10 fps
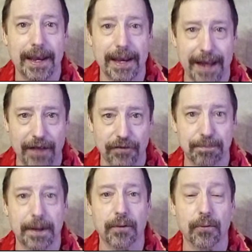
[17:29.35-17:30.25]
It has
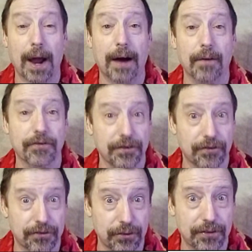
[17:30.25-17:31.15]
been around
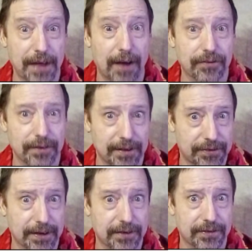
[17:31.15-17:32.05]
since
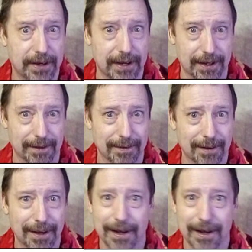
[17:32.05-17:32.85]
2016.